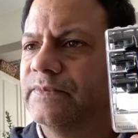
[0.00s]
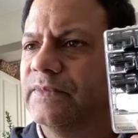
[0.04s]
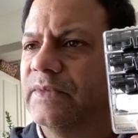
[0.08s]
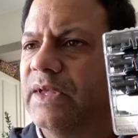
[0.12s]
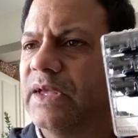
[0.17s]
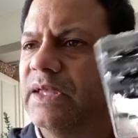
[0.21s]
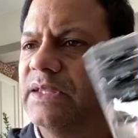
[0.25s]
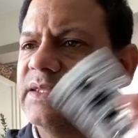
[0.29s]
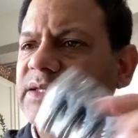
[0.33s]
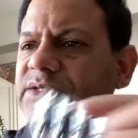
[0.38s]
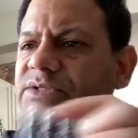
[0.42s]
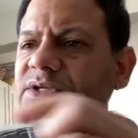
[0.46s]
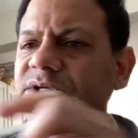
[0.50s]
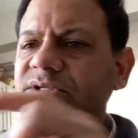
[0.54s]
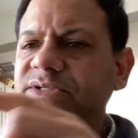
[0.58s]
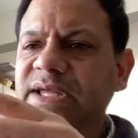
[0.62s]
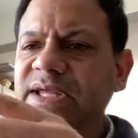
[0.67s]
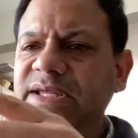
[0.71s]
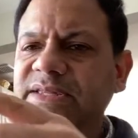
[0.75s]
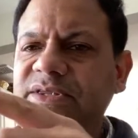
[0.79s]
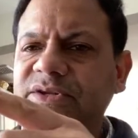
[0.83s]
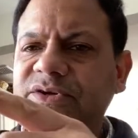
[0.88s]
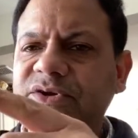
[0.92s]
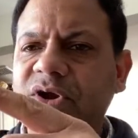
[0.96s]
And this looks
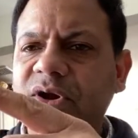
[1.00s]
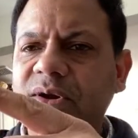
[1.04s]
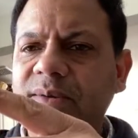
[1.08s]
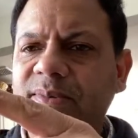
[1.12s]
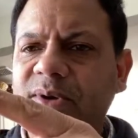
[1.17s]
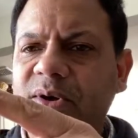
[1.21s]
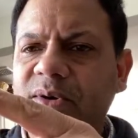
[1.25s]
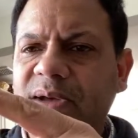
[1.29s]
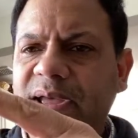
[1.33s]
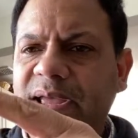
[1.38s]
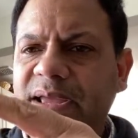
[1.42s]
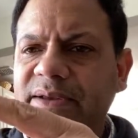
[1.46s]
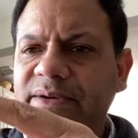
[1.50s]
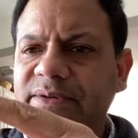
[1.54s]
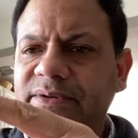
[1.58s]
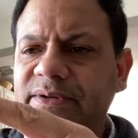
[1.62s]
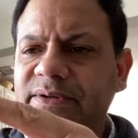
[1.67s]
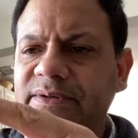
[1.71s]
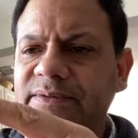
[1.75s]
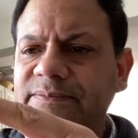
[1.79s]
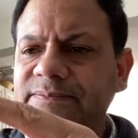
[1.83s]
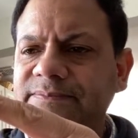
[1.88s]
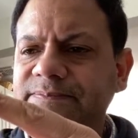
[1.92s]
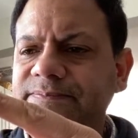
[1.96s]
like the turbo handle.
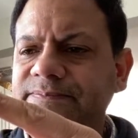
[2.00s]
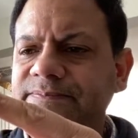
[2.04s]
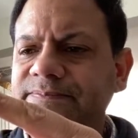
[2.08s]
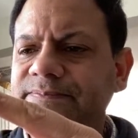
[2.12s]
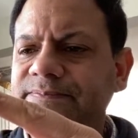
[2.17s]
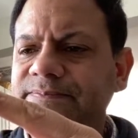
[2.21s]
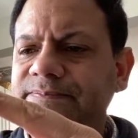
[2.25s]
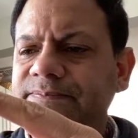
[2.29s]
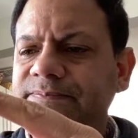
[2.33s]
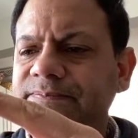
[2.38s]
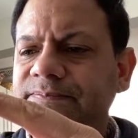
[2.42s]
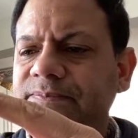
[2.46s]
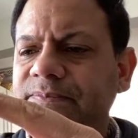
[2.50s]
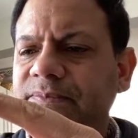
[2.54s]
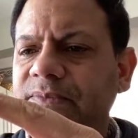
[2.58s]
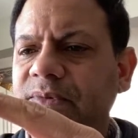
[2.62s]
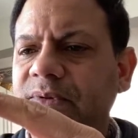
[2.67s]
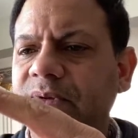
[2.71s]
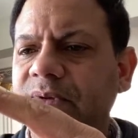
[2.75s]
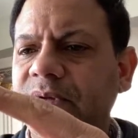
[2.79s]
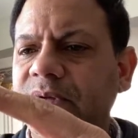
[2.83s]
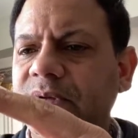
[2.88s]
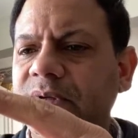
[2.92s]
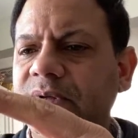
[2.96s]

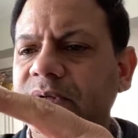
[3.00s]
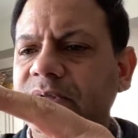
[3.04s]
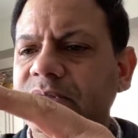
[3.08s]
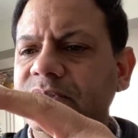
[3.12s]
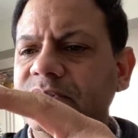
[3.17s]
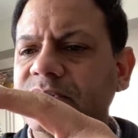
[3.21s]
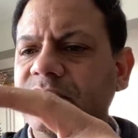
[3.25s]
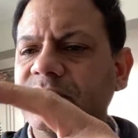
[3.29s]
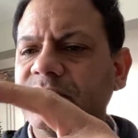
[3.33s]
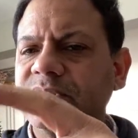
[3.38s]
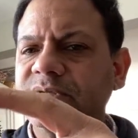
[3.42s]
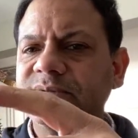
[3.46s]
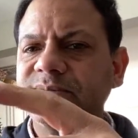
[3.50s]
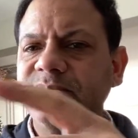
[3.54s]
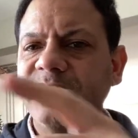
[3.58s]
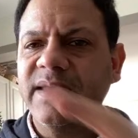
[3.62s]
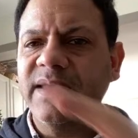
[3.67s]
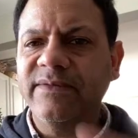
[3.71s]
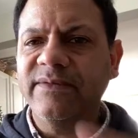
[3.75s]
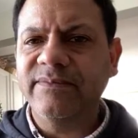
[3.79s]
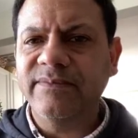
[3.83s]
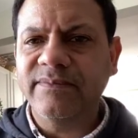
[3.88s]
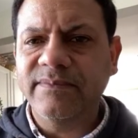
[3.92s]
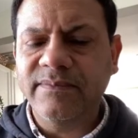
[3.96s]
So this
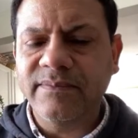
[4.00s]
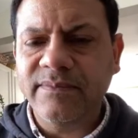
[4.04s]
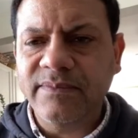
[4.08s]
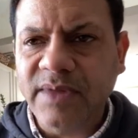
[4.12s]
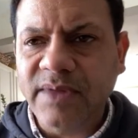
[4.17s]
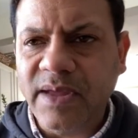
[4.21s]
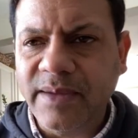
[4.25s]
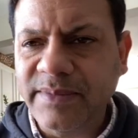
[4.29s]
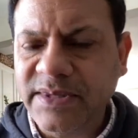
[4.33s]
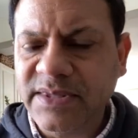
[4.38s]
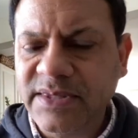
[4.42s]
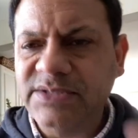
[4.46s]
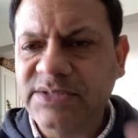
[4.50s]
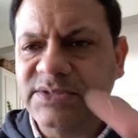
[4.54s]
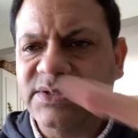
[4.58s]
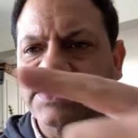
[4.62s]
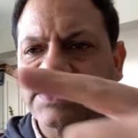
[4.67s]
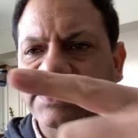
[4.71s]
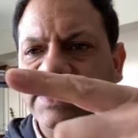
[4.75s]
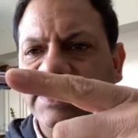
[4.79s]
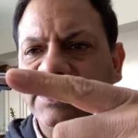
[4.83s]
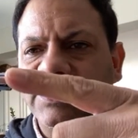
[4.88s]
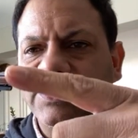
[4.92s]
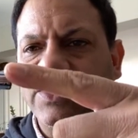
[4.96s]
may, I mean, this looks
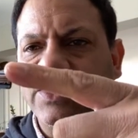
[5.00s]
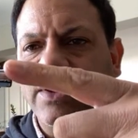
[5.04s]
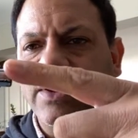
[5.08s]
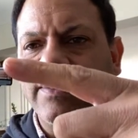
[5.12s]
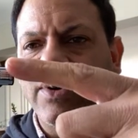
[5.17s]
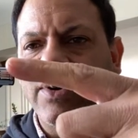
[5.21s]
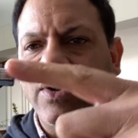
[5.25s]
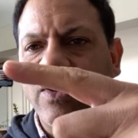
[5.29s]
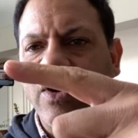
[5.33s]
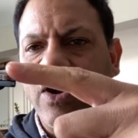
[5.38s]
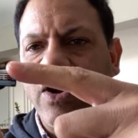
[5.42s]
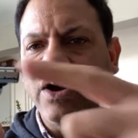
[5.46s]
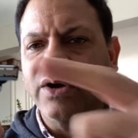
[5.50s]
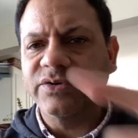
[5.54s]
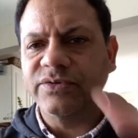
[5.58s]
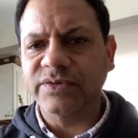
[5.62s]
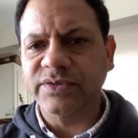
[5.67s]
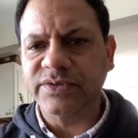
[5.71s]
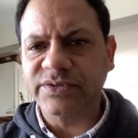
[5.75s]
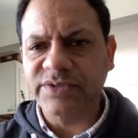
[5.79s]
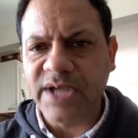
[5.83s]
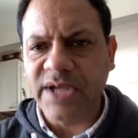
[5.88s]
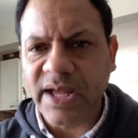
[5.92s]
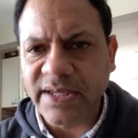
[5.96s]
like the turbo
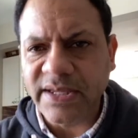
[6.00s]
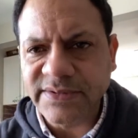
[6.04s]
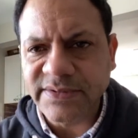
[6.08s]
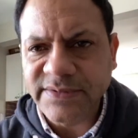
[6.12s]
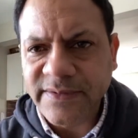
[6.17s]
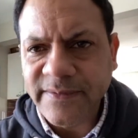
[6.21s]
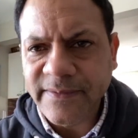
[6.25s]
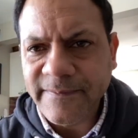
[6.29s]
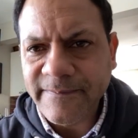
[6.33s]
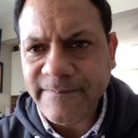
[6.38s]
cartridge, guys.